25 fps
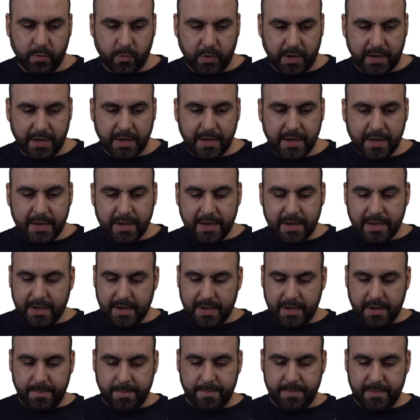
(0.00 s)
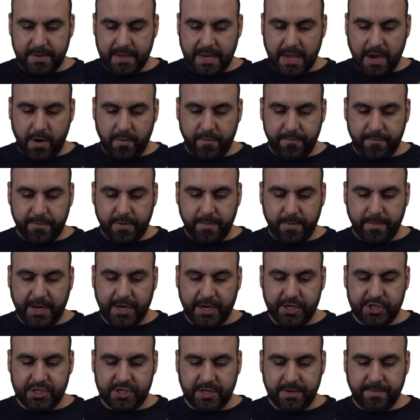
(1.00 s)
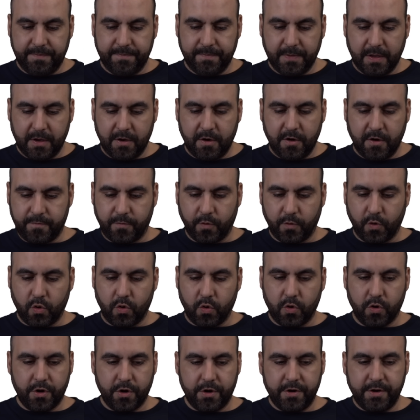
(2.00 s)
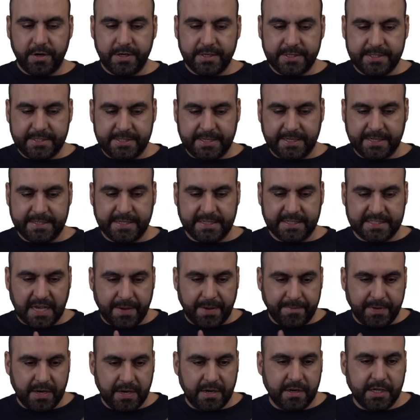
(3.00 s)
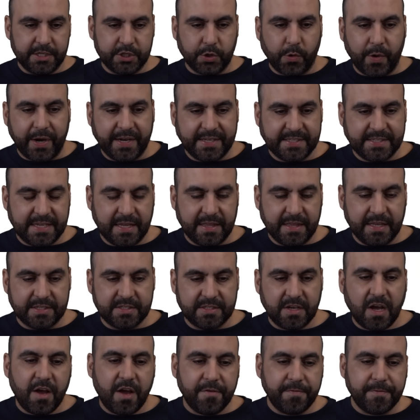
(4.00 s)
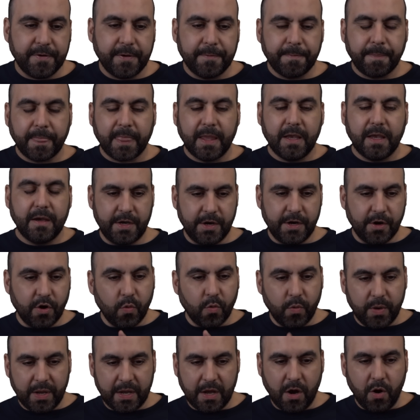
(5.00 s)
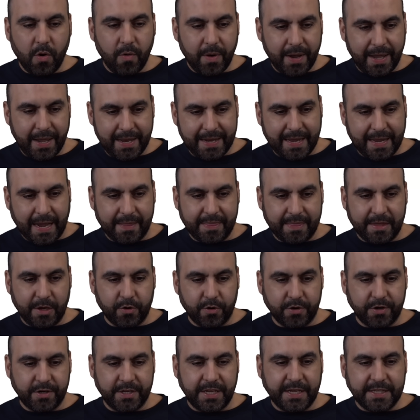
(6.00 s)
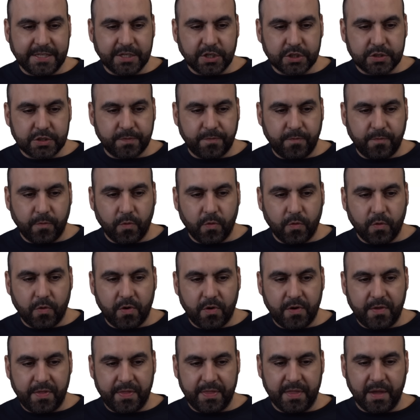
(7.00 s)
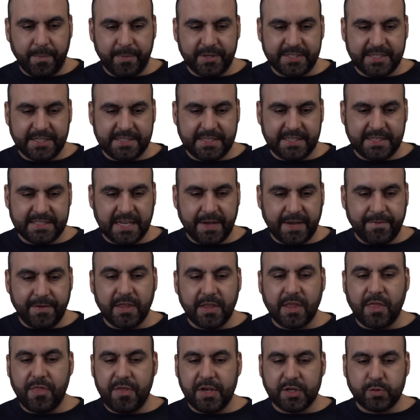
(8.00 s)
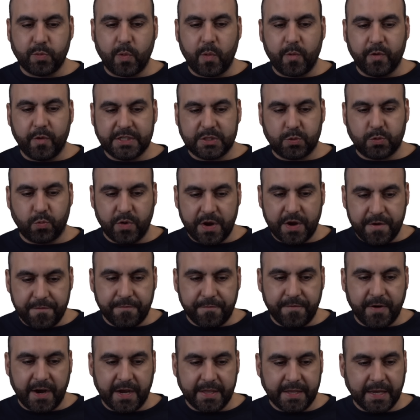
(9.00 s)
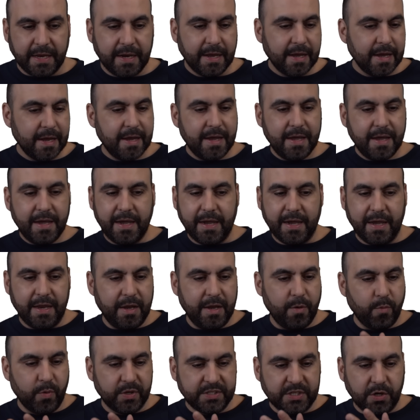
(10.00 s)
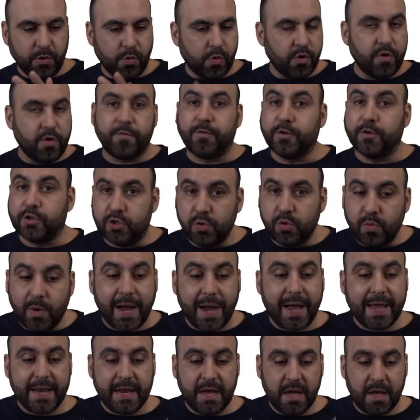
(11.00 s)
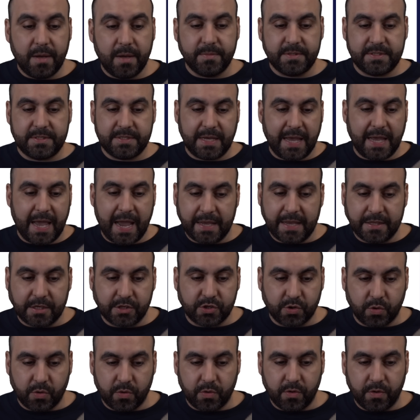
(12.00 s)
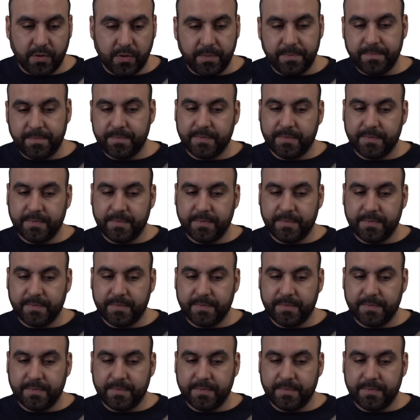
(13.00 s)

one. Now information for order 67. Let's go ahead and send this off. Here we go. It got the order details for number 67. This one was refunded, and it was an order for 2 items, and total